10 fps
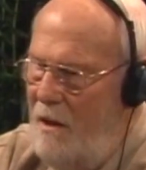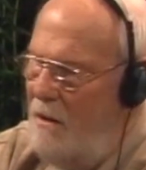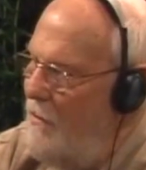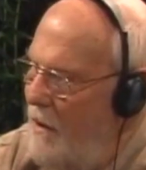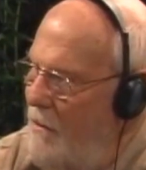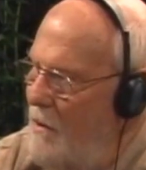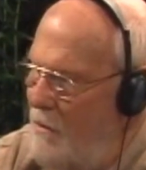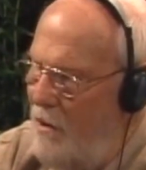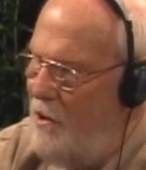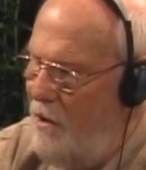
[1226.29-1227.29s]
I don't think it
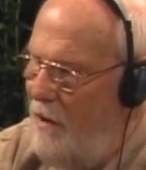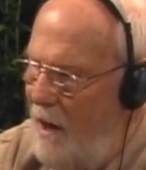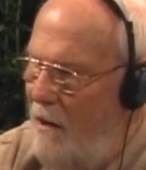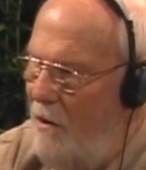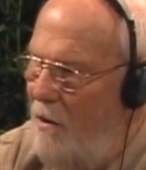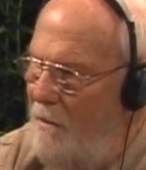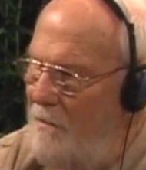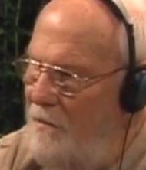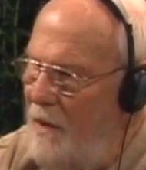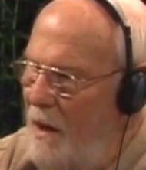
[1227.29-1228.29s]
was withstood that
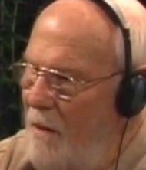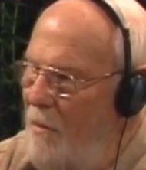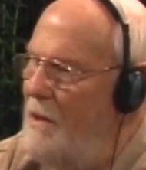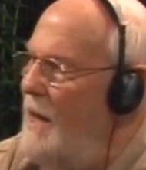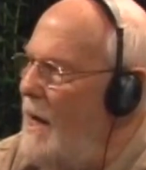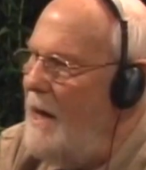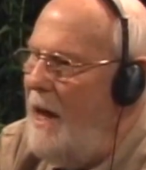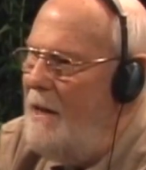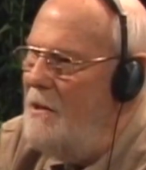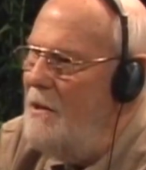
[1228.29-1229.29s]
long, but
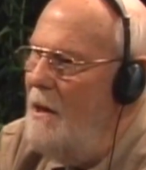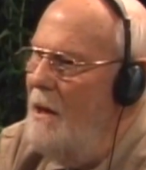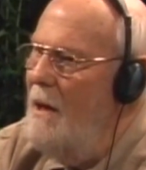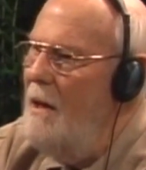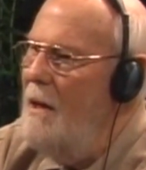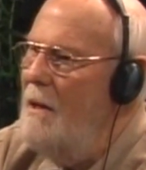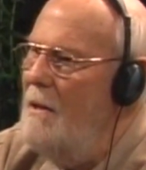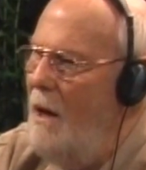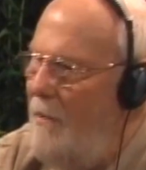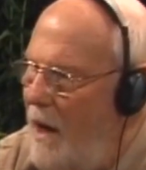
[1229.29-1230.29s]
decades.
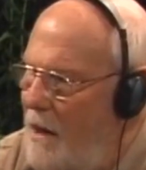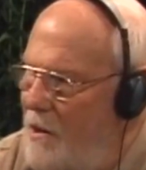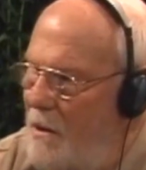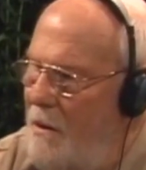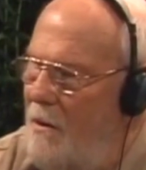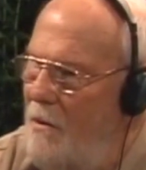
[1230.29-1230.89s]
Now imagine,